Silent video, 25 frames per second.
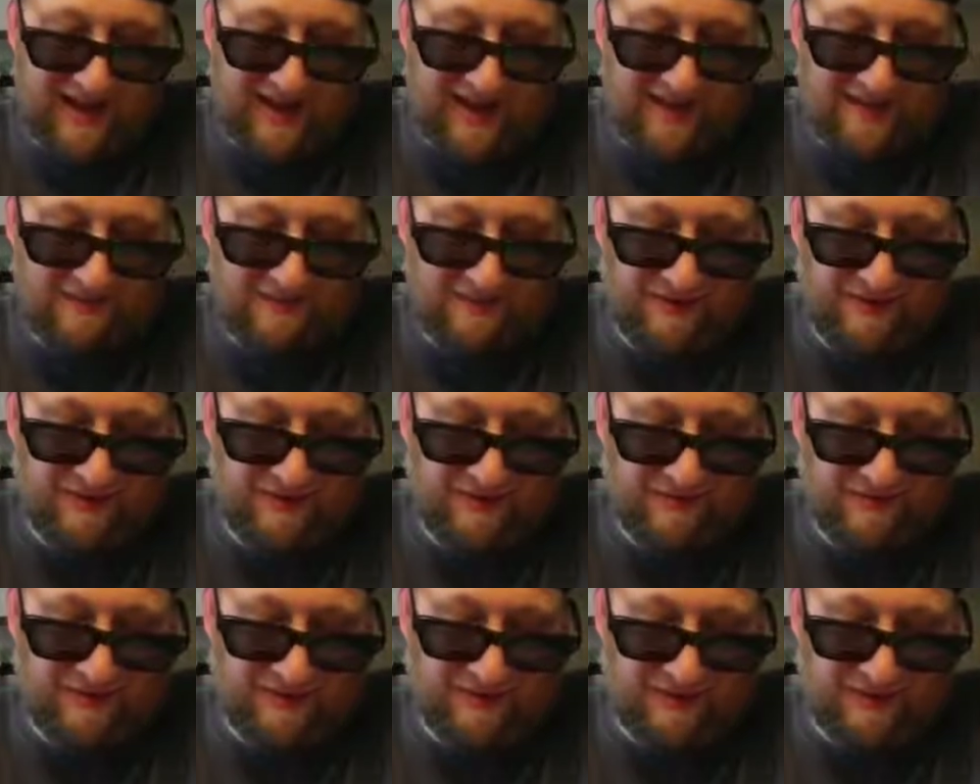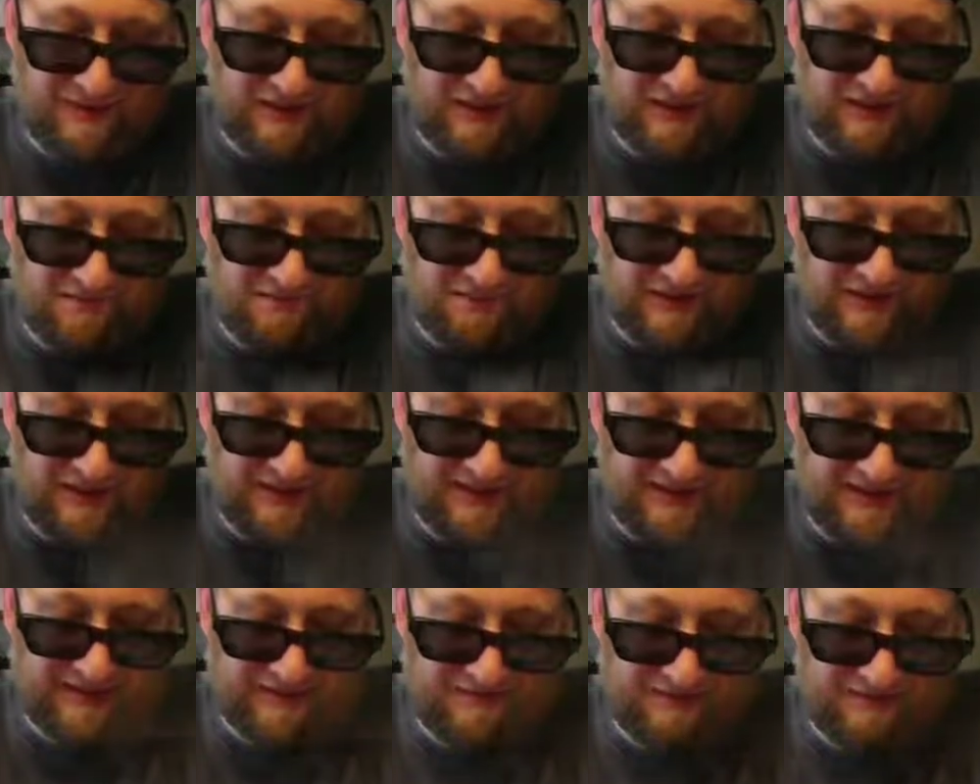I don't know. Just the little
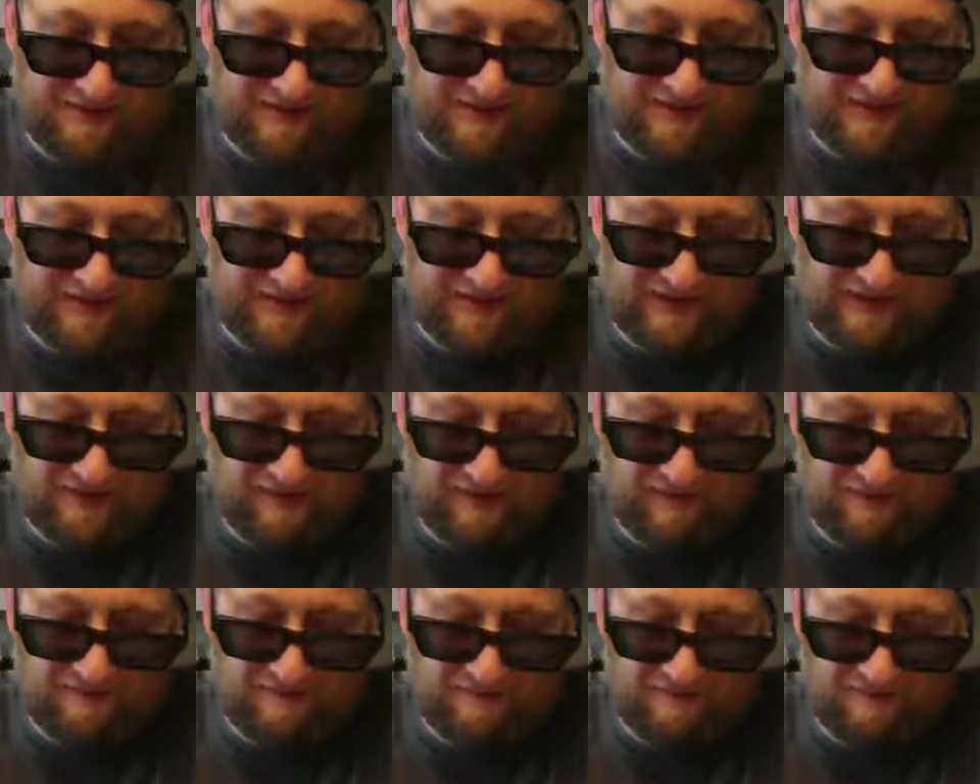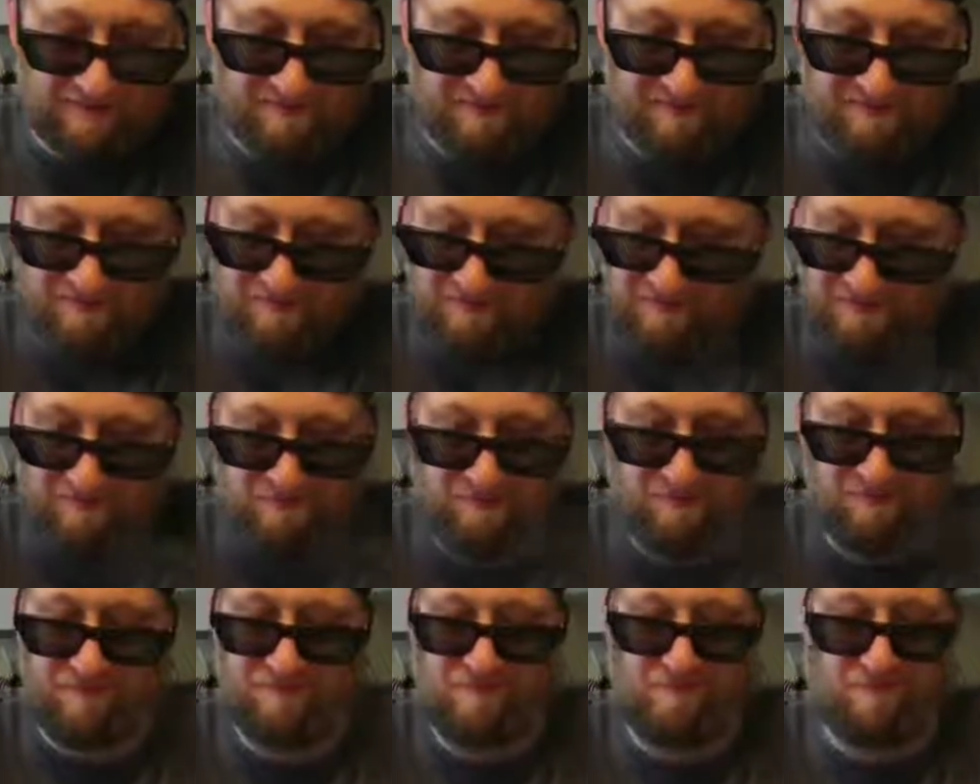plastic ones just don't
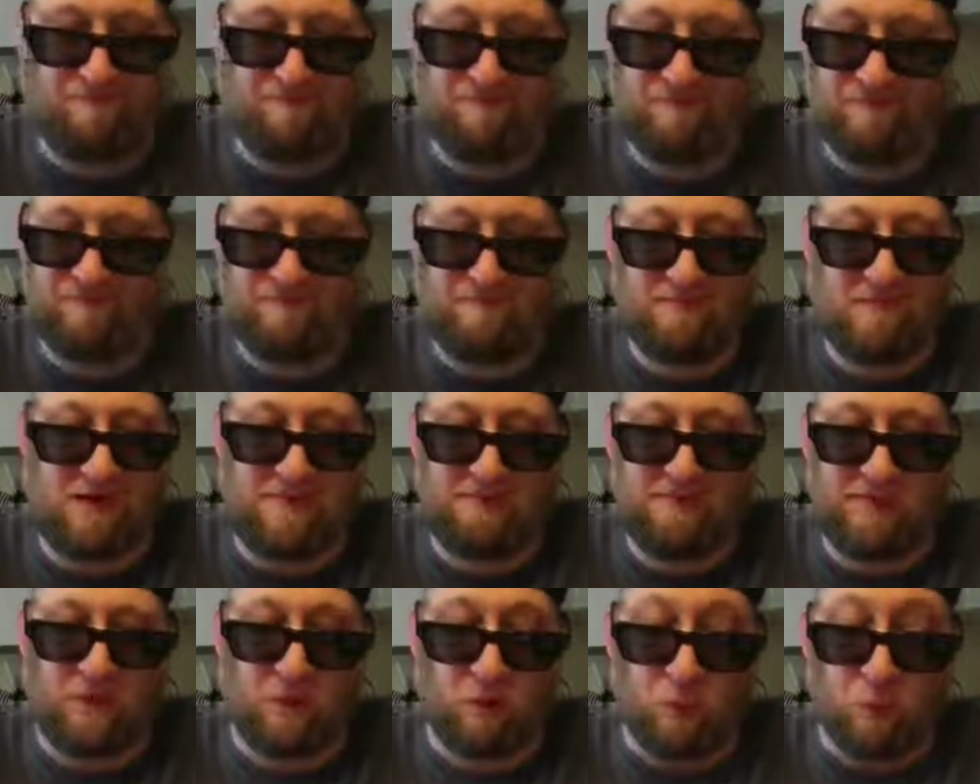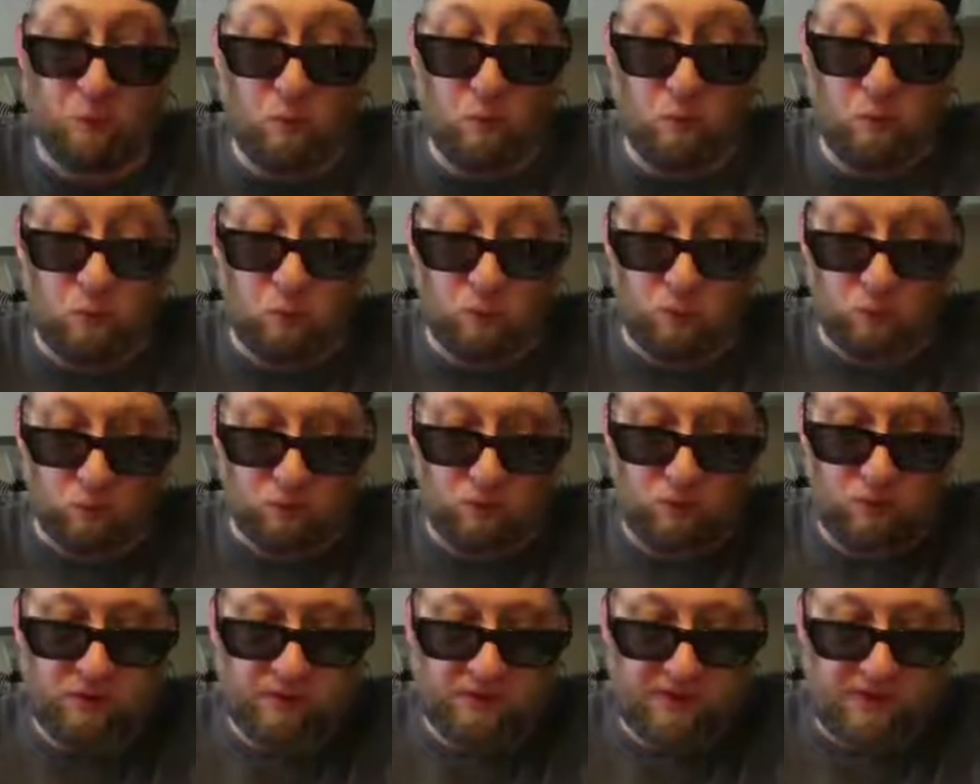make me go,
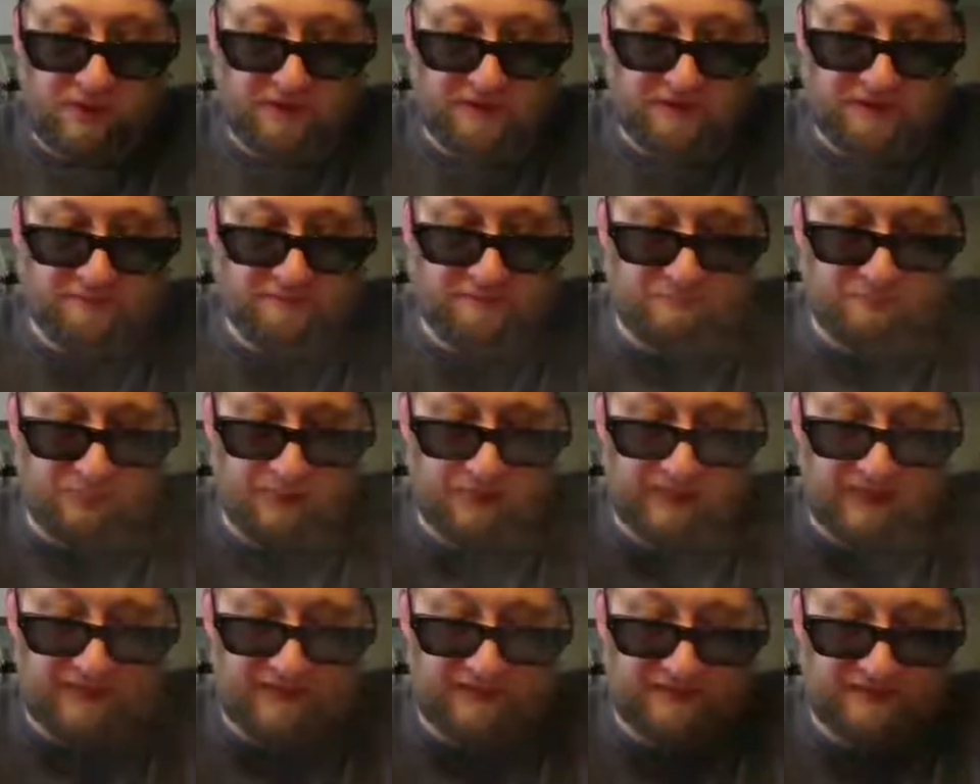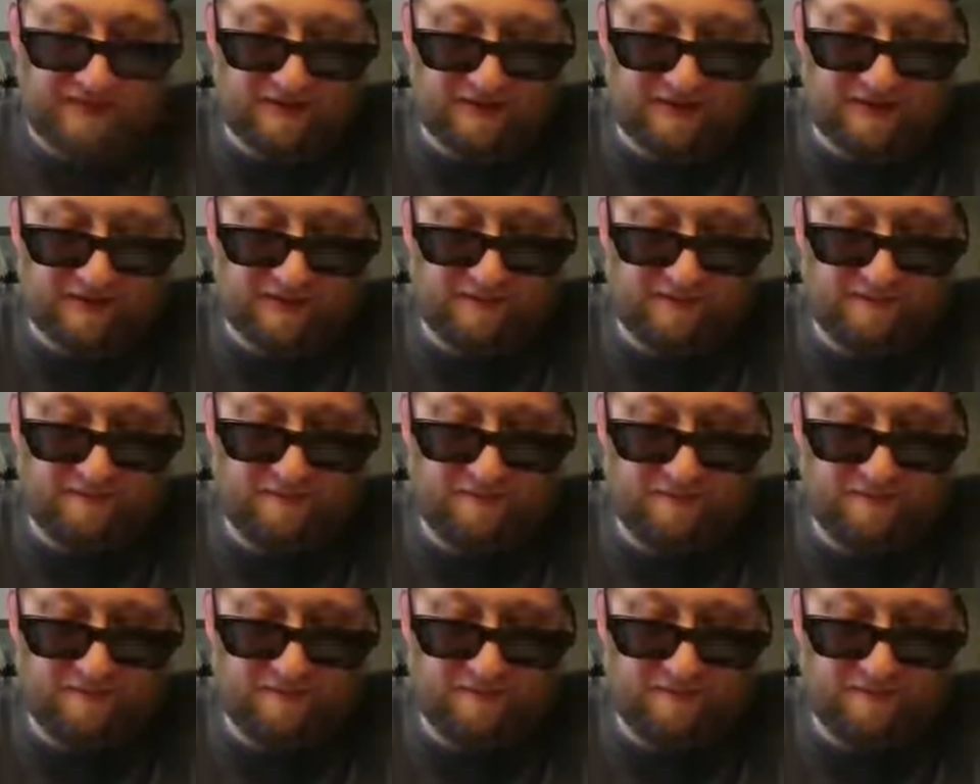ooh, look at that. It's plastic.